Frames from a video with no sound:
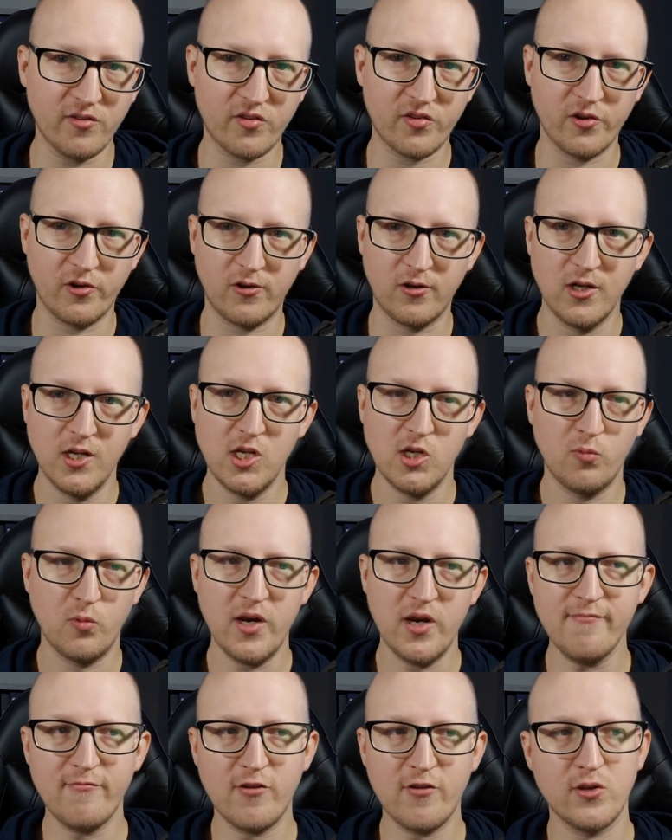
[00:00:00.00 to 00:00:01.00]
So
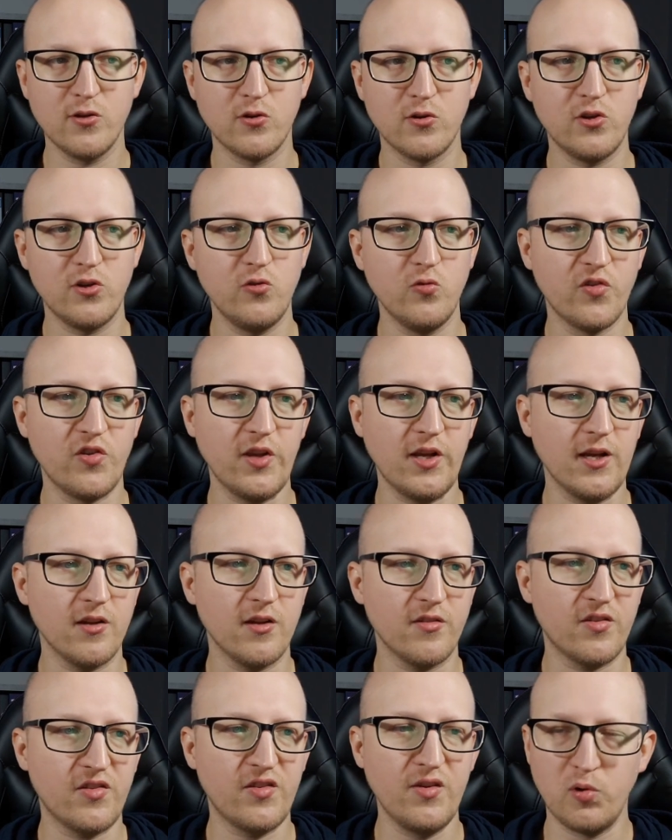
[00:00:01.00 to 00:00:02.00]
whenever you're using a
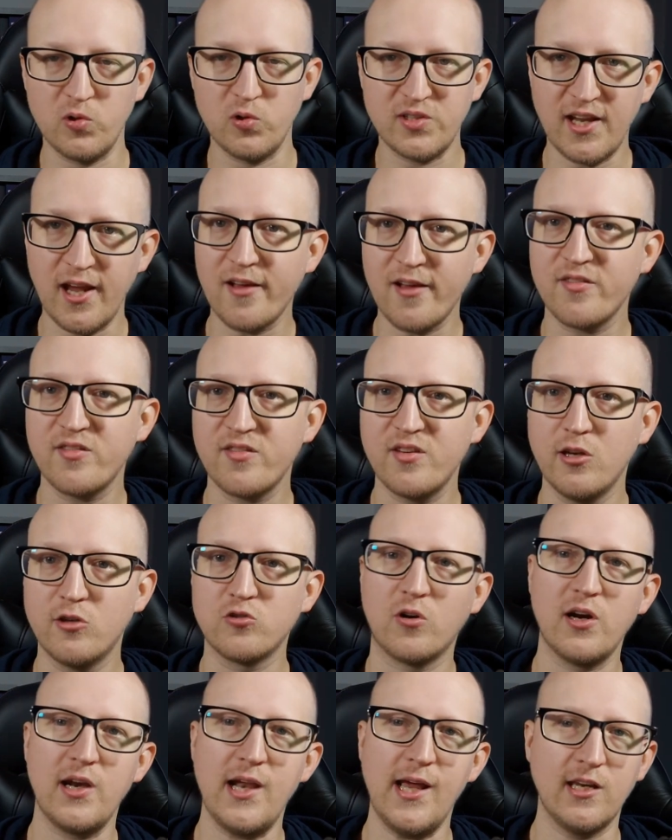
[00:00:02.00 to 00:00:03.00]
simple text
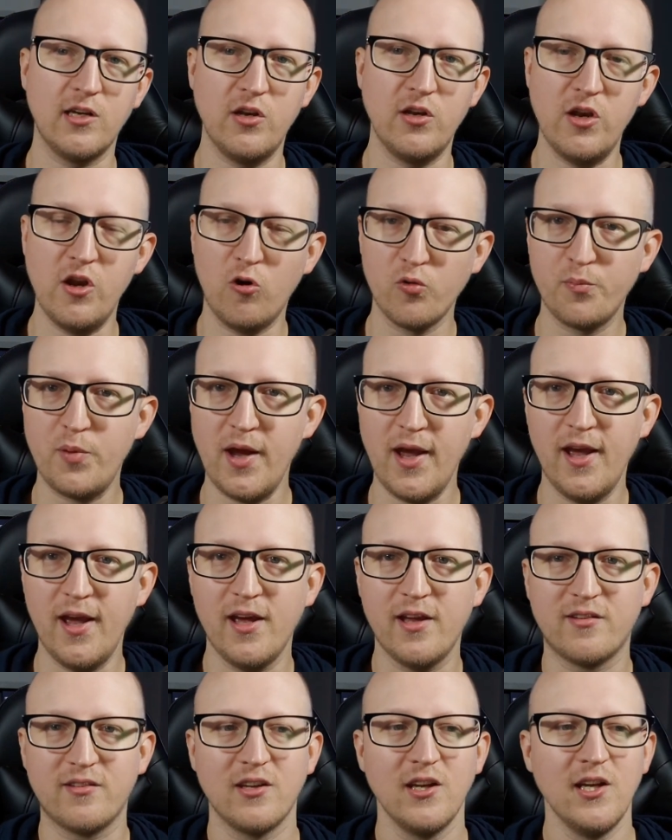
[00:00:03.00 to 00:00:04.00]
editor like
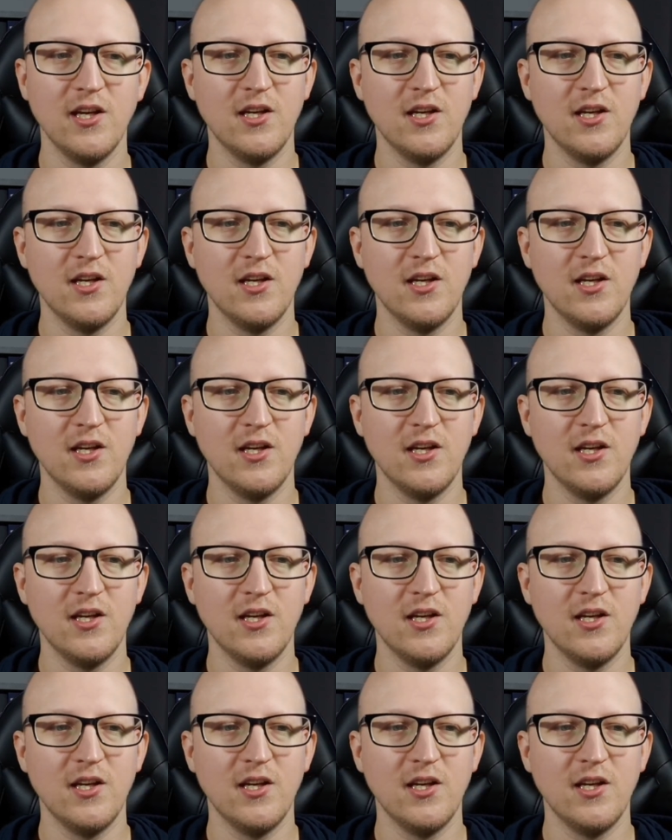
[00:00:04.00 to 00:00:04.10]
Notepad++